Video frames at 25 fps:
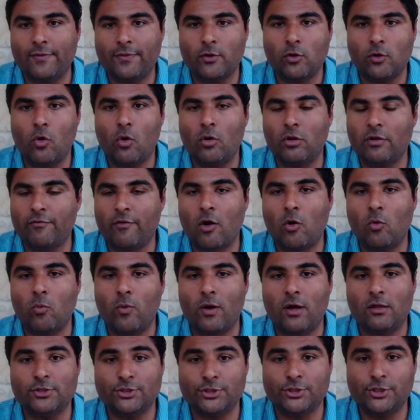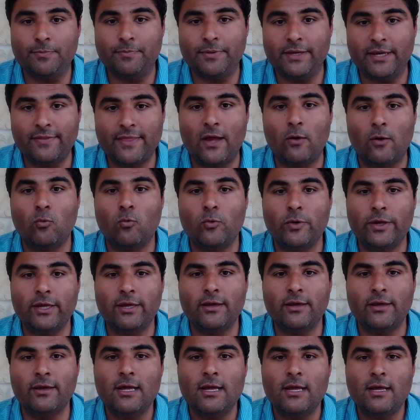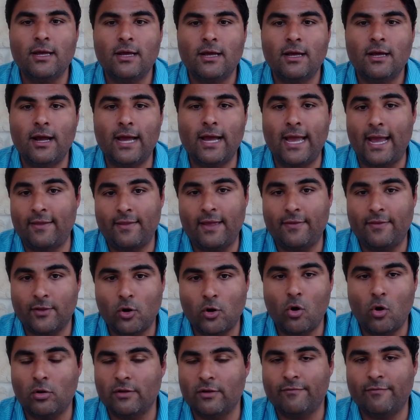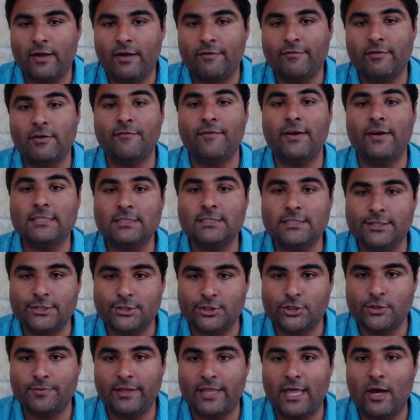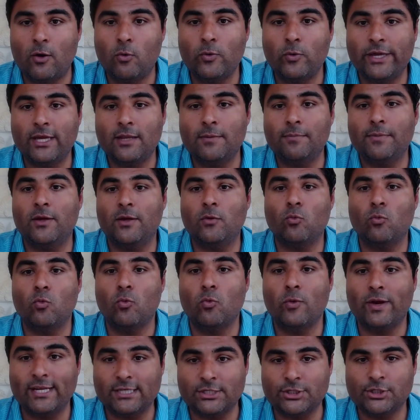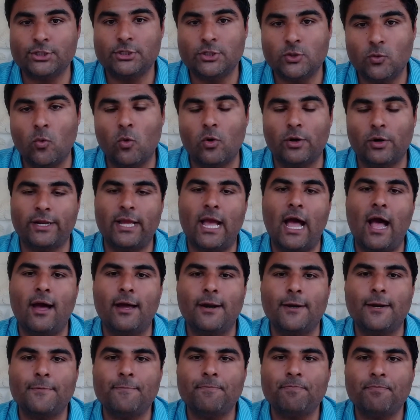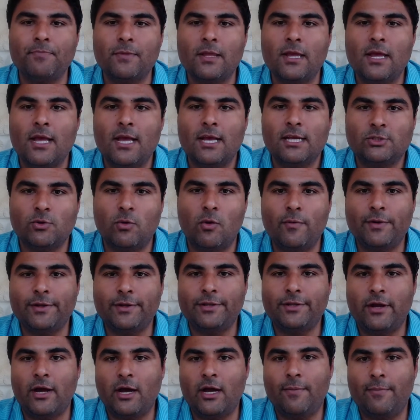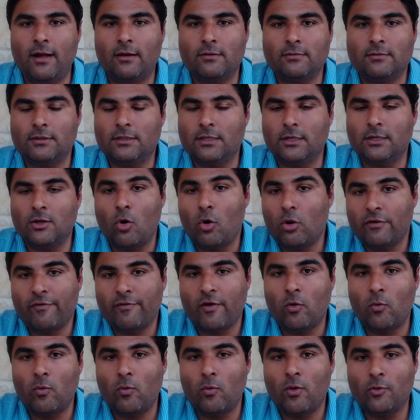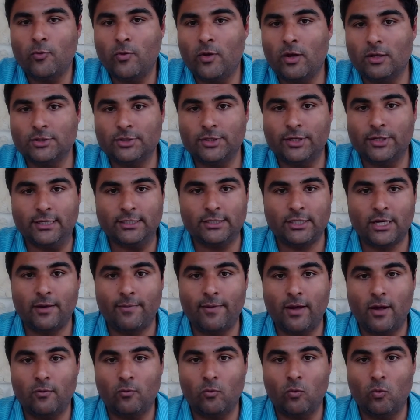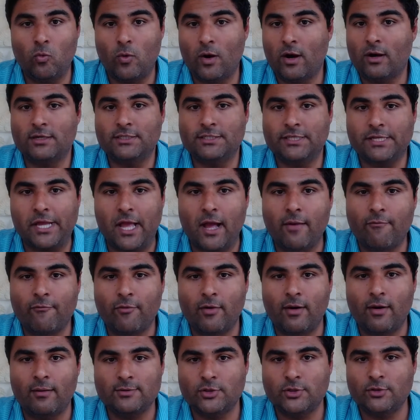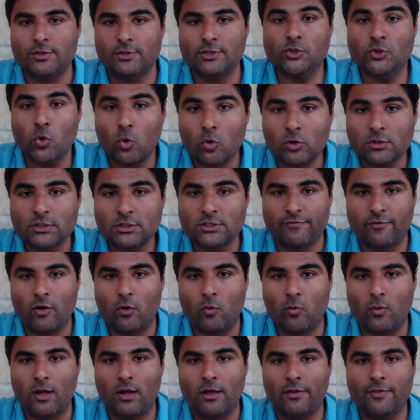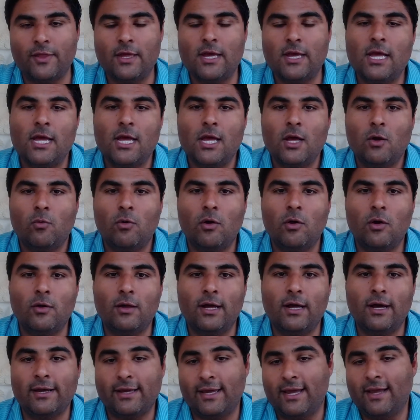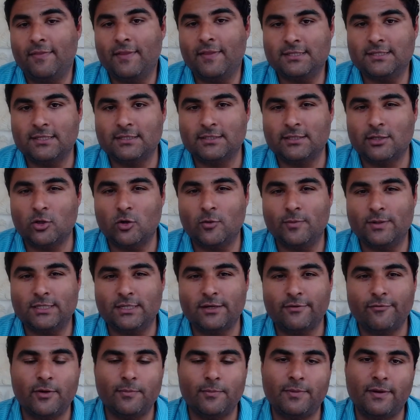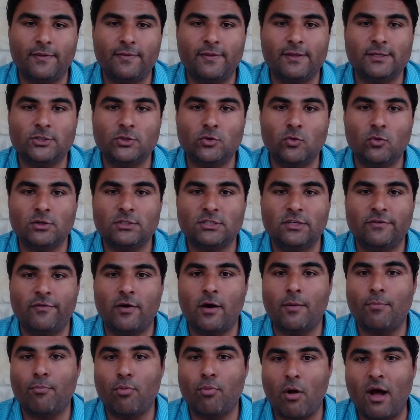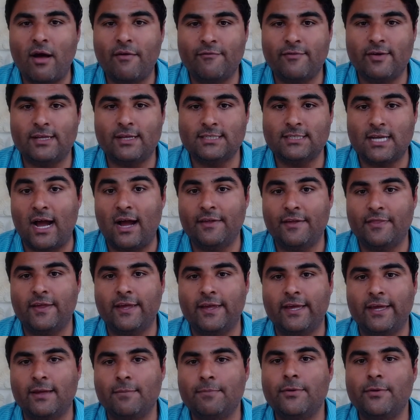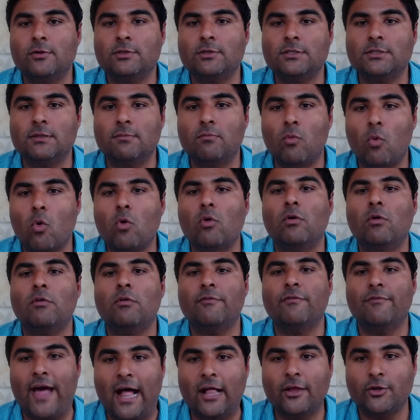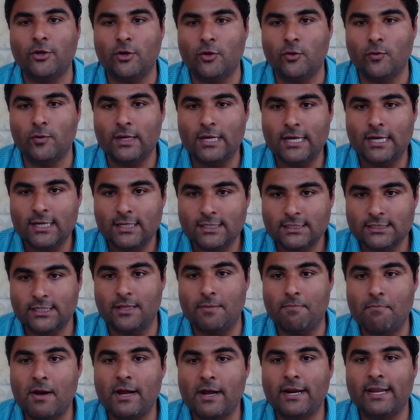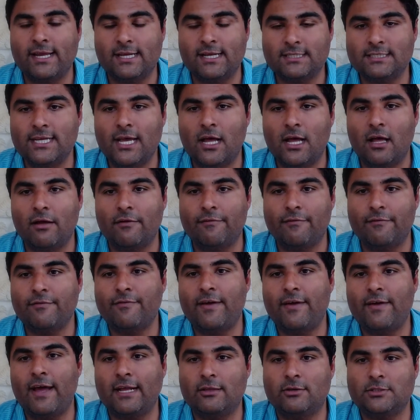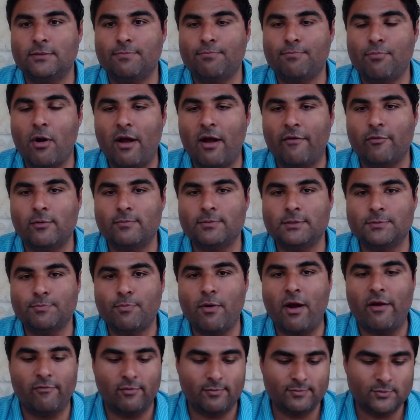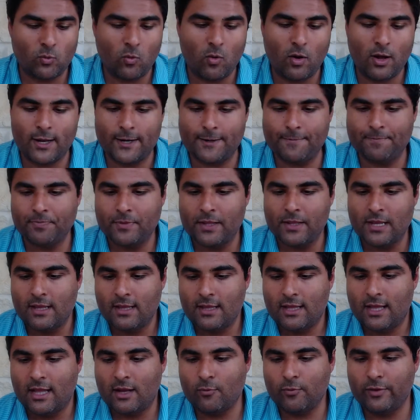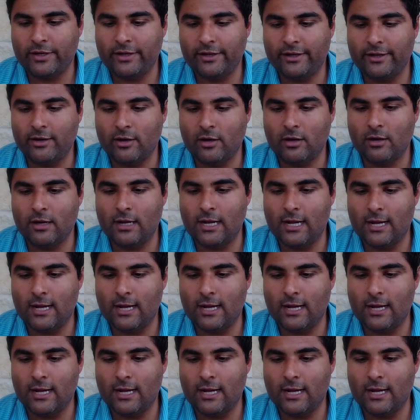The goal of our wealth should be that we, and the goal of investing should be that we can be rich toward God. So when we talk about the goal of our wealth, we also need to talk about where does it come from? So the source of our wealth. Well, again, this is a little bit different, but the source of our profits, I think, imputes a moral value to the money itself. In fact, there's a Proverbs 1. I'll read it here.